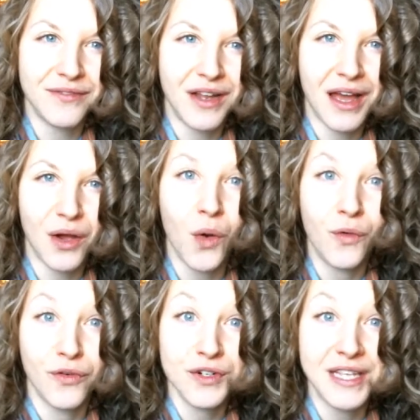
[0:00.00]
not
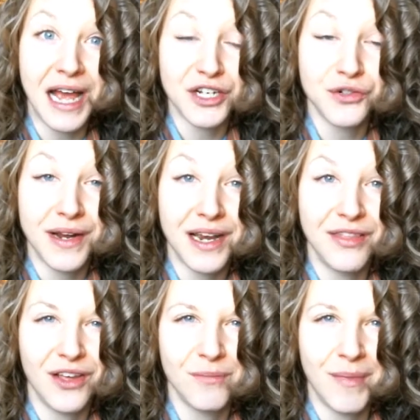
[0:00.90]
oversaturated
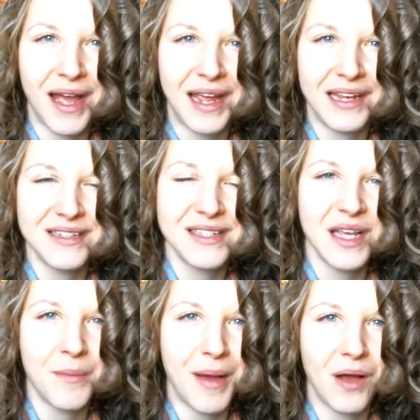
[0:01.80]
their minds
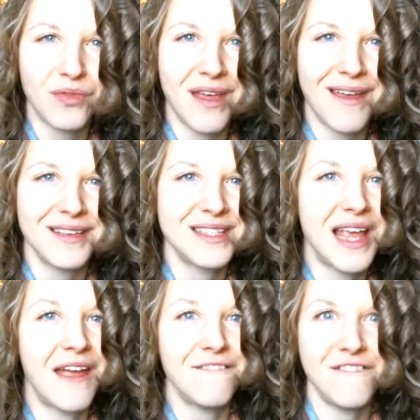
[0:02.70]
about this,
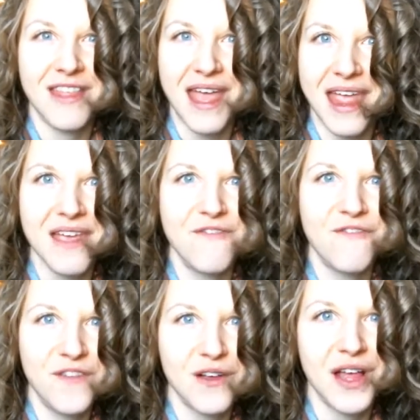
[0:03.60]
if they
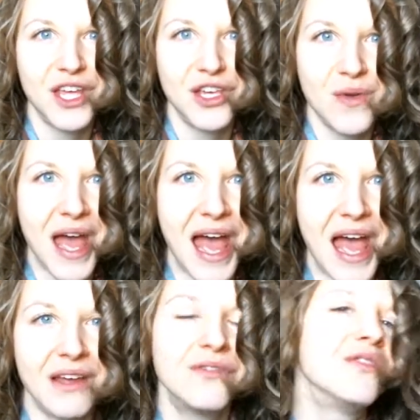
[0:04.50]
feel like you
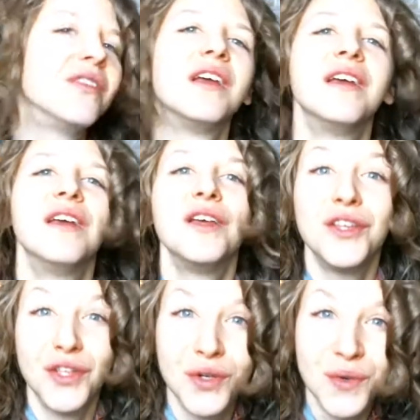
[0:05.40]
have,
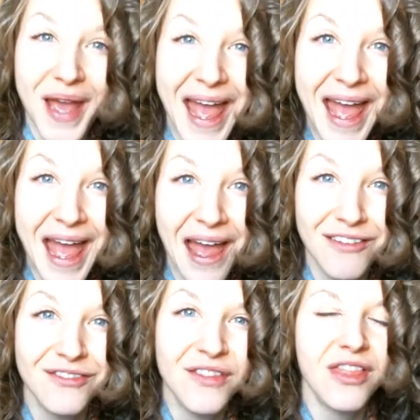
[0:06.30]
you
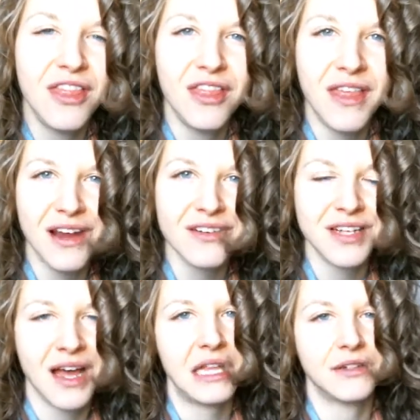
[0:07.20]
have. Their
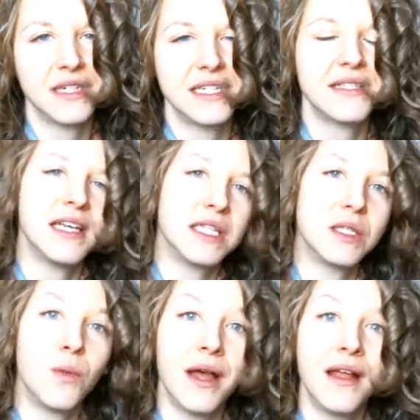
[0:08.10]
tolerance is
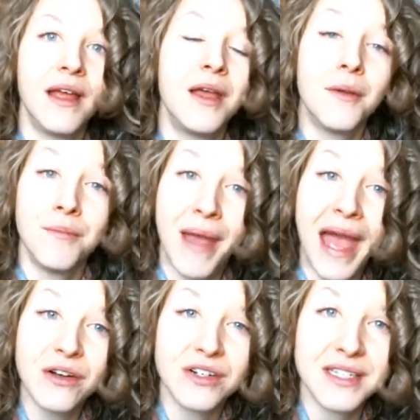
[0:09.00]
what
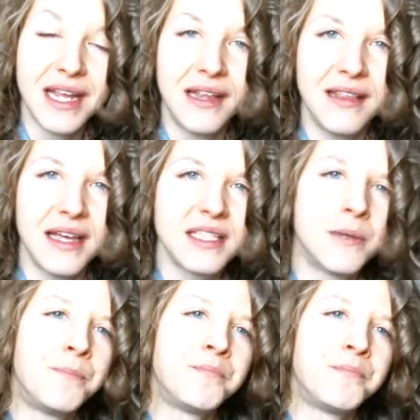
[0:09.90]
matters in this